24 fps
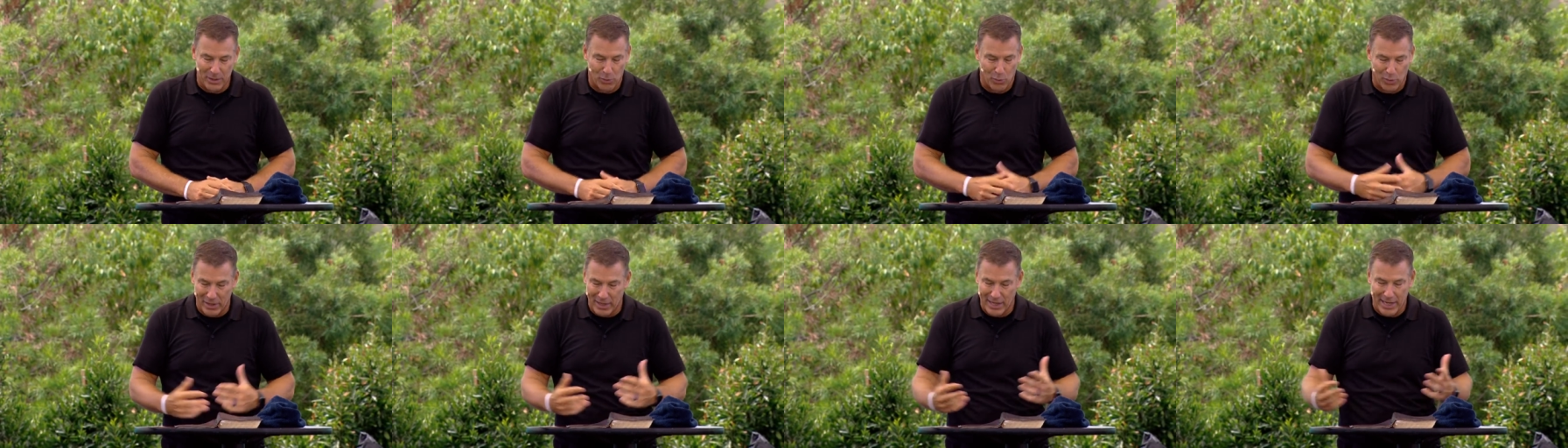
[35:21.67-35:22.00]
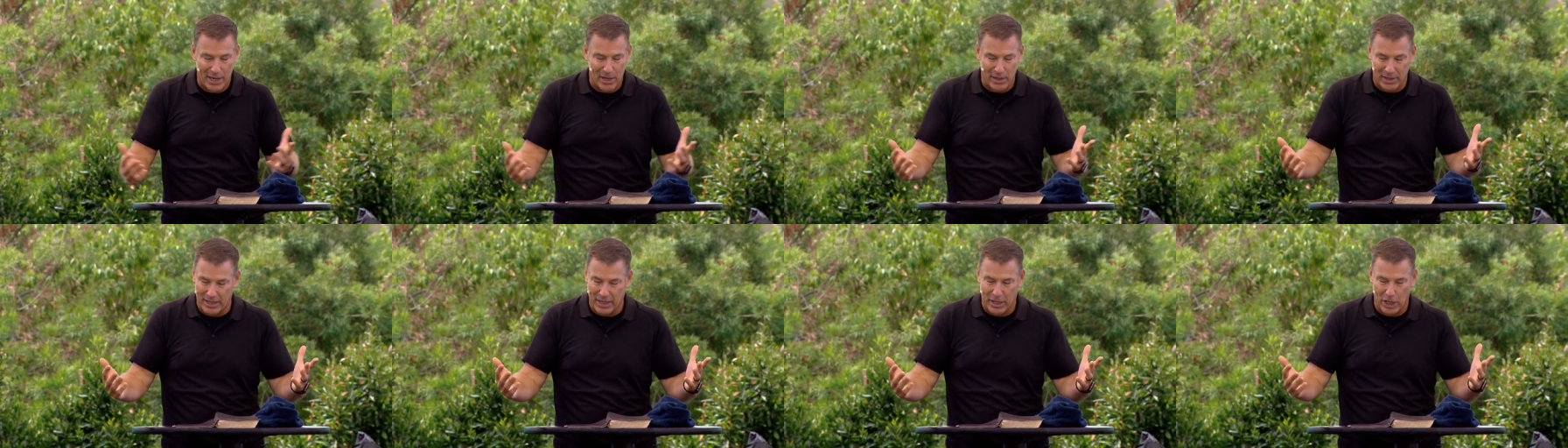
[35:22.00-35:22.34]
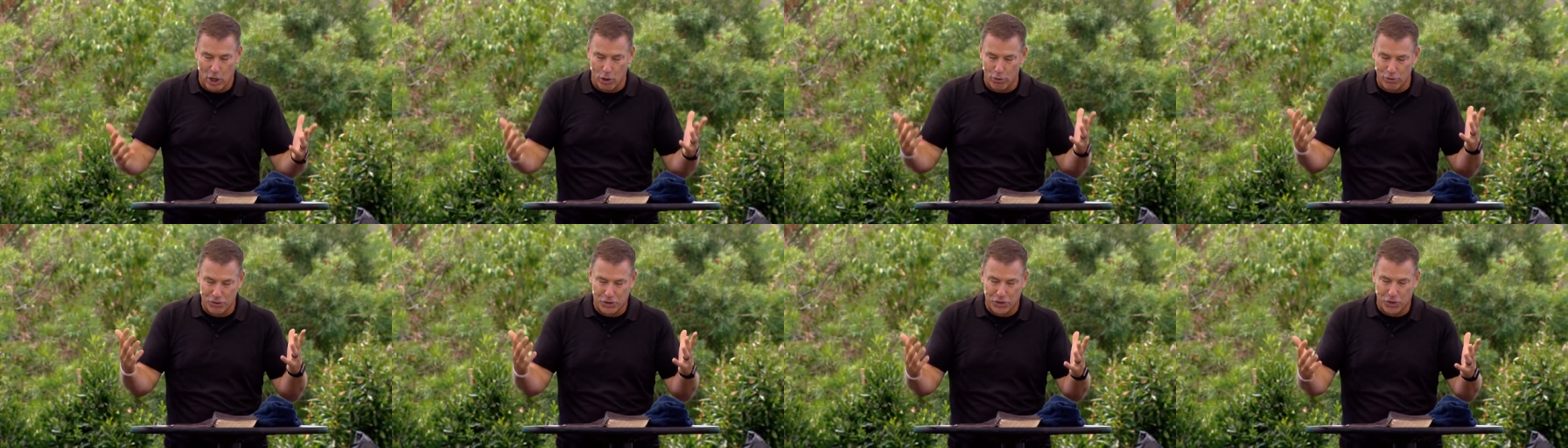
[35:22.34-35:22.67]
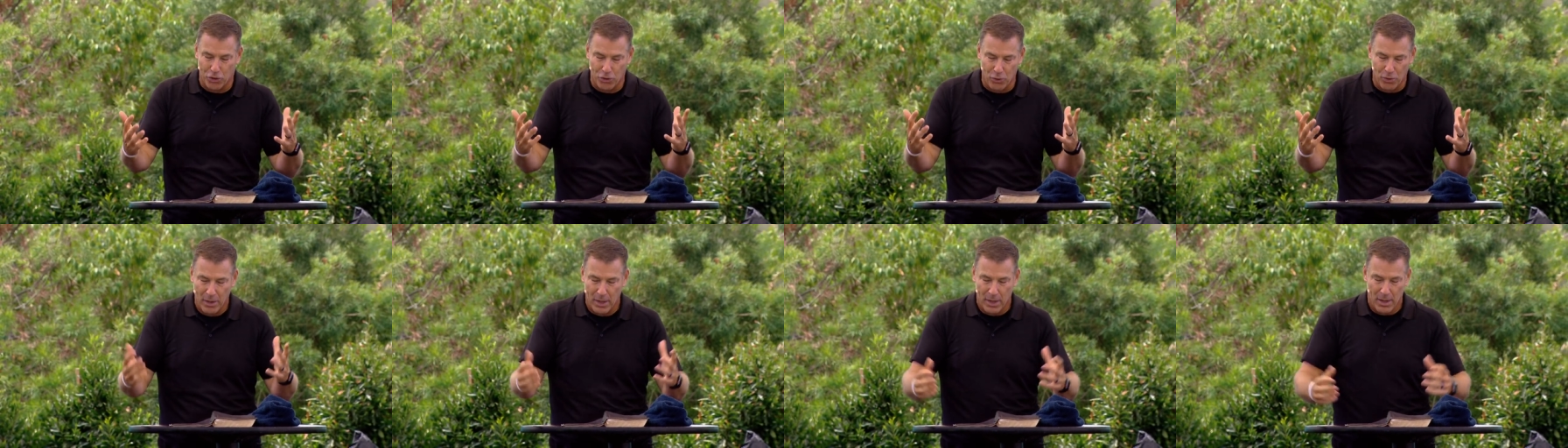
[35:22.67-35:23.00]
What are they? He owes
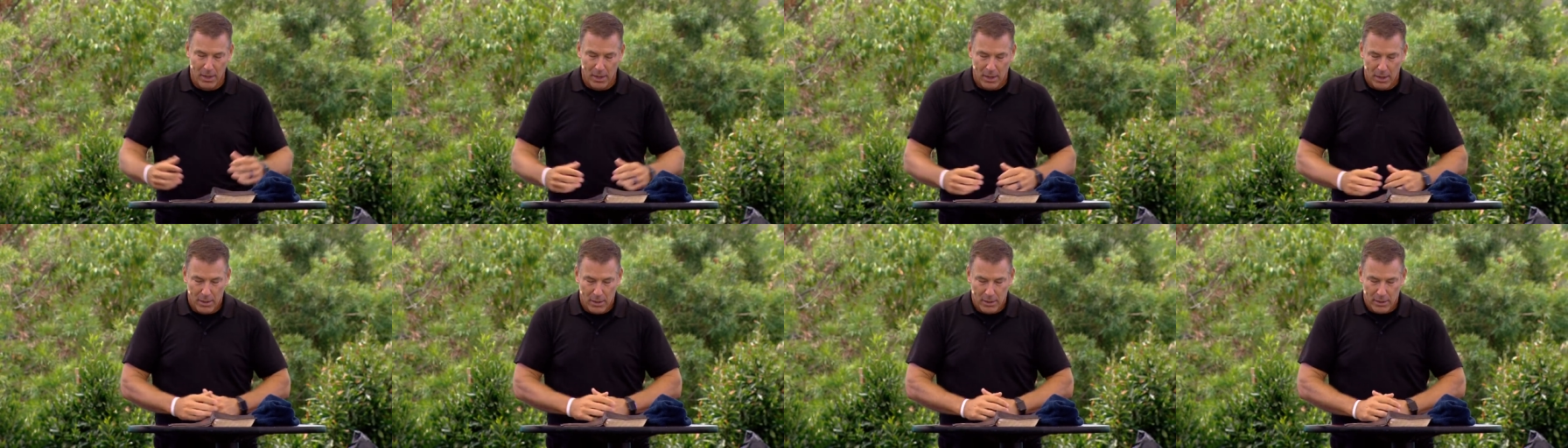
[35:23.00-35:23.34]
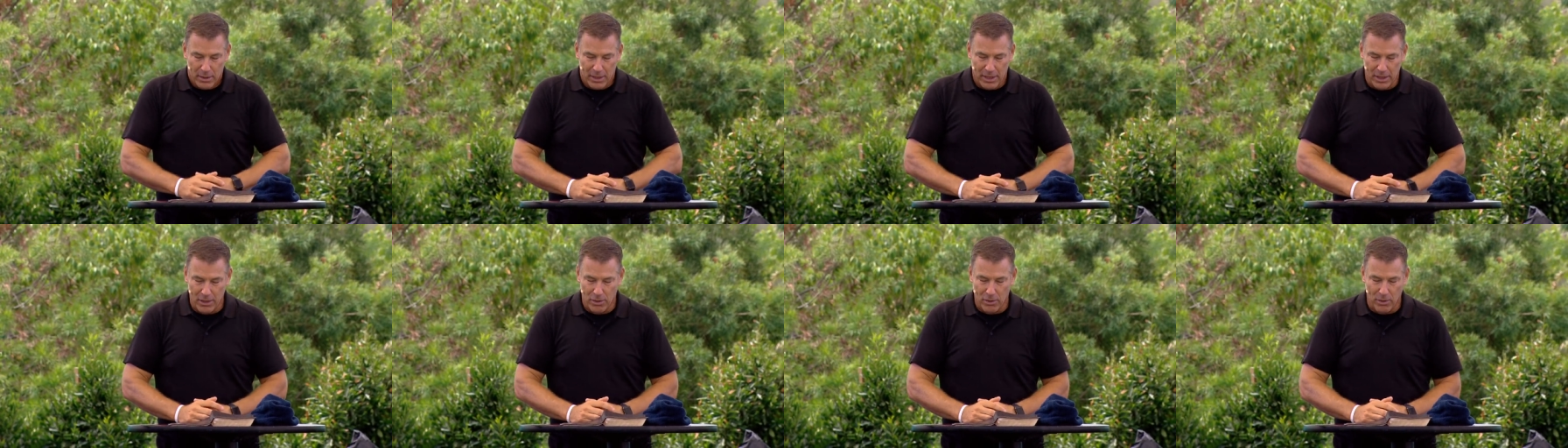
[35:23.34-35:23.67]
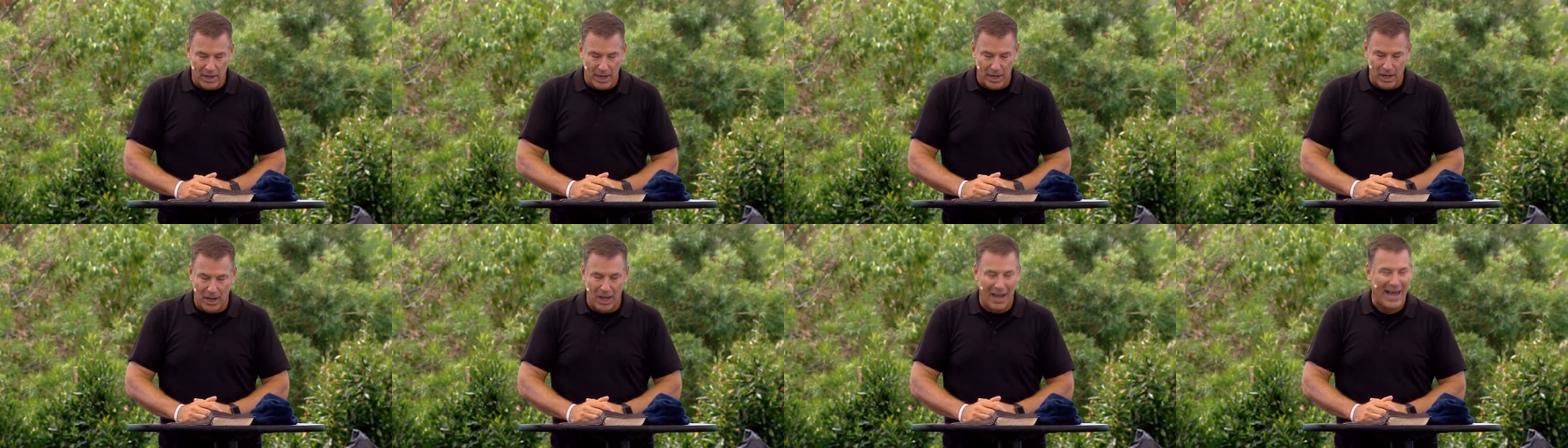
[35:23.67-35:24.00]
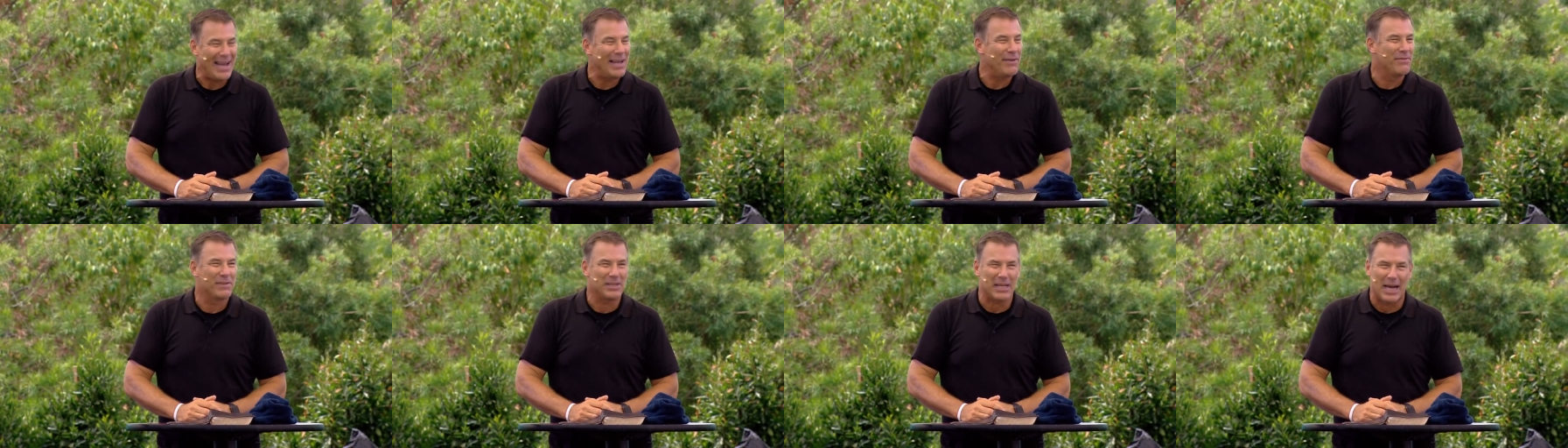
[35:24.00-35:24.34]
you, you know, a
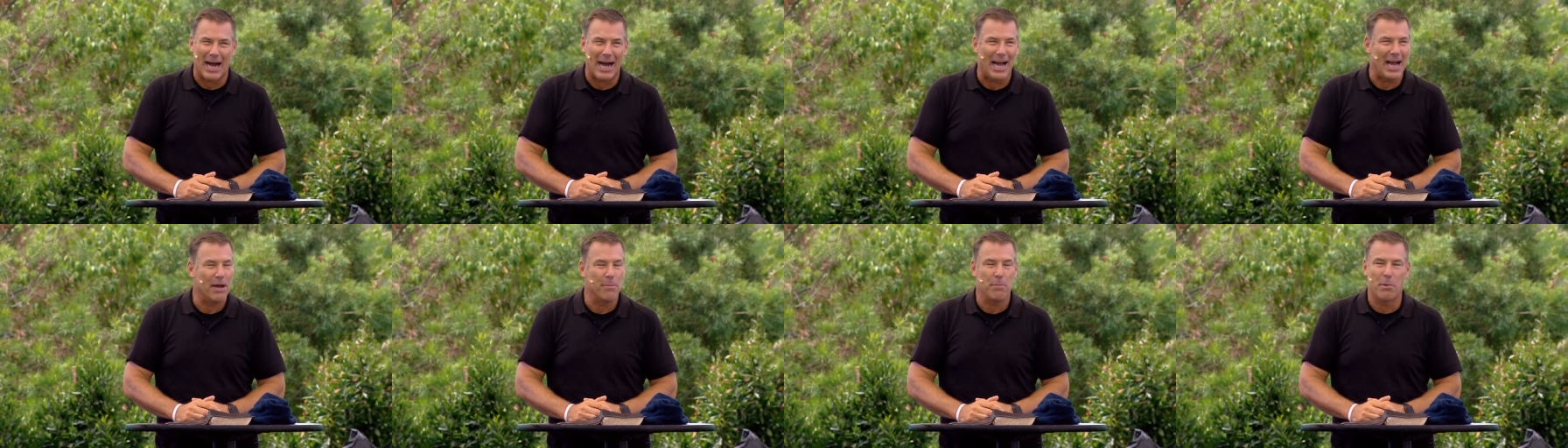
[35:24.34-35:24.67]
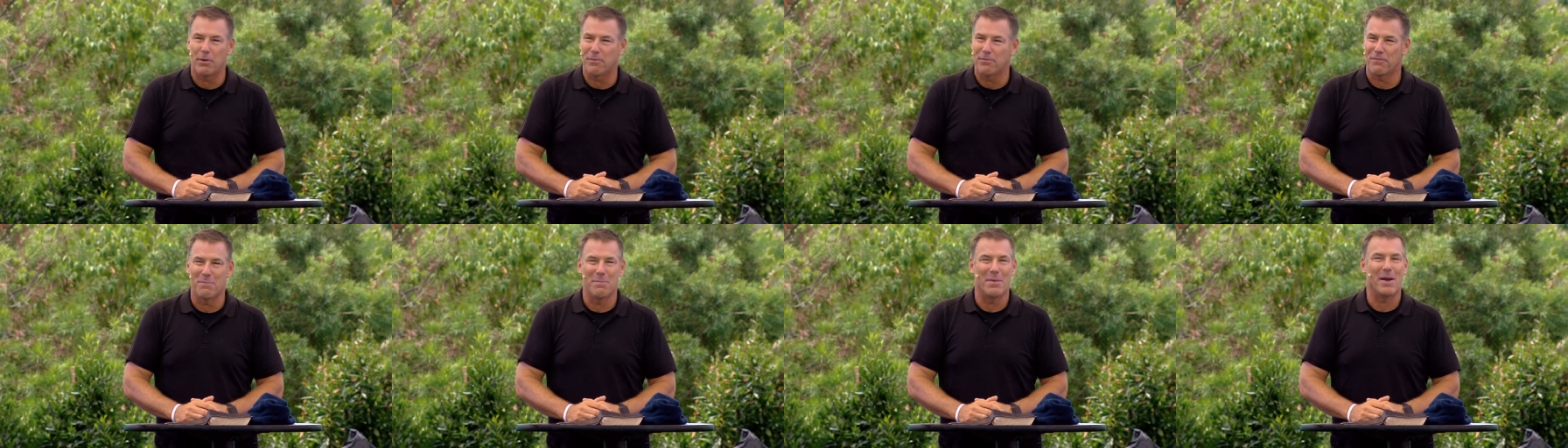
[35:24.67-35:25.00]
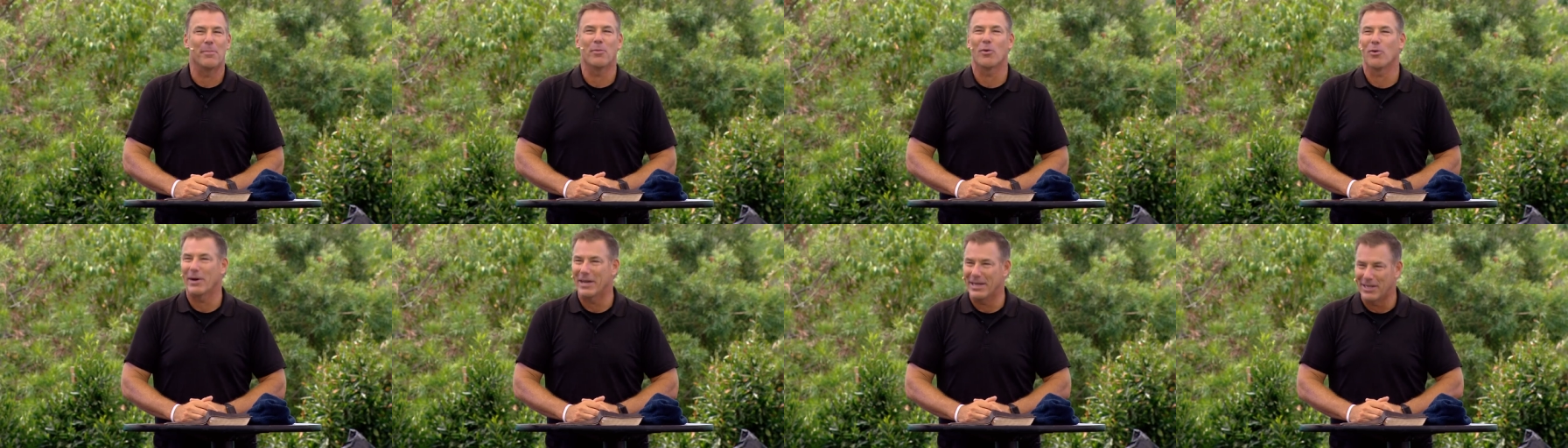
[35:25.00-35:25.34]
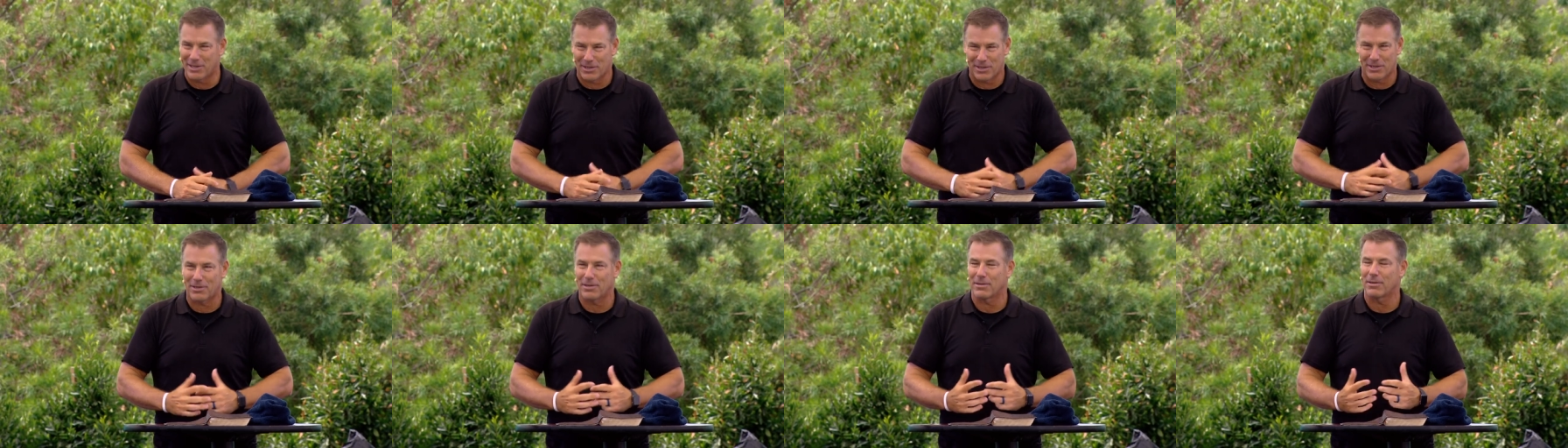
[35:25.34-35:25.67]
lifetime of
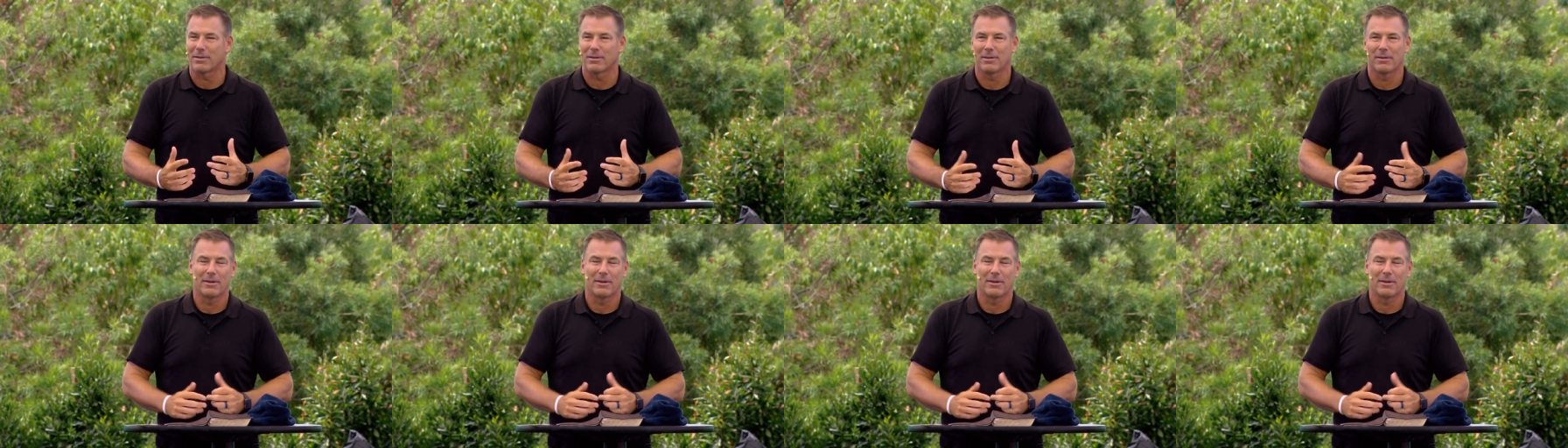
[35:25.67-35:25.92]
memories.